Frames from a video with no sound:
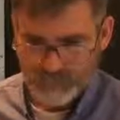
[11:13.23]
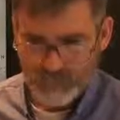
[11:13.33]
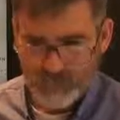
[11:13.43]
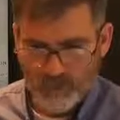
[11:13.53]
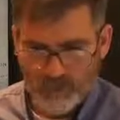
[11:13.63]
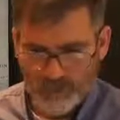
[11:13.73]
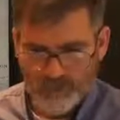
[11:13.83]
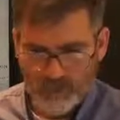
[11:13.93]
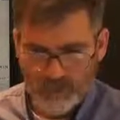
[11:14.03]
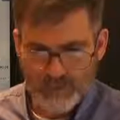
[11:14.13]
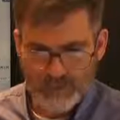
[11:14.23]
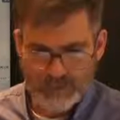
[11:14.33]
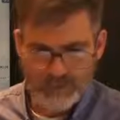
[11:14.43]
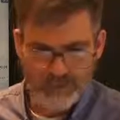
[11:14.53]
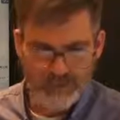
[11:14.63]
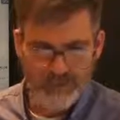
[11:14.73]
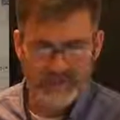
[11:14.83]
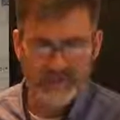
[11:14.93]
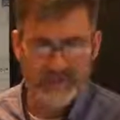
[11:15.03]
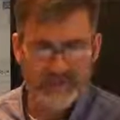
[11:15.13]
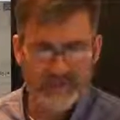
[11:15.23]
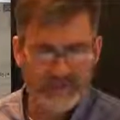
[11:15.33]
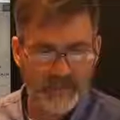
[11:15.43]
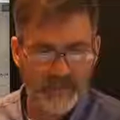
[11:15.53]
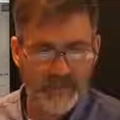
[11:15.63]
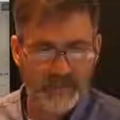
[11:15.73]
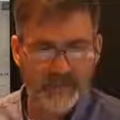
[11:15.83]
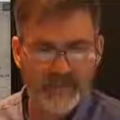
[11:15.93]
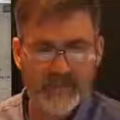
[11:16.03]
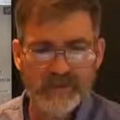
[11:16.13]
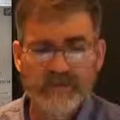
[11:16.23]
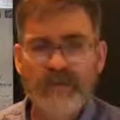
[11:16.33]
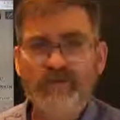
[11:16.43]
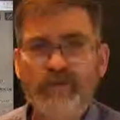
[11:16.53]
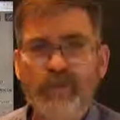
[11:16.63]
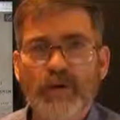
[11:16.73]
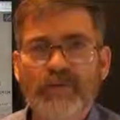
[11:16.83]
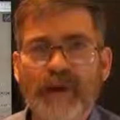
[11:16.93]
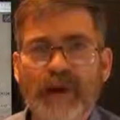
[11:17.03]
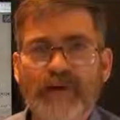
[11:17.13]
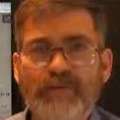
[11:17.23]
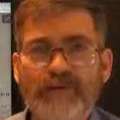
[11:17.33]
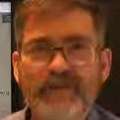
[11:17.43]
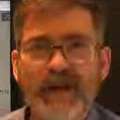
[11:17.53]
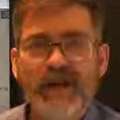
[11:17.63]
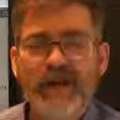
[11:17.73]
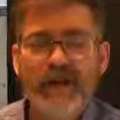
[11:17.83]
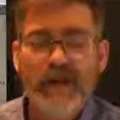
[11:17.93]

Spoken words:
Although it is broken English, it is very interesting to listen to what they have to say.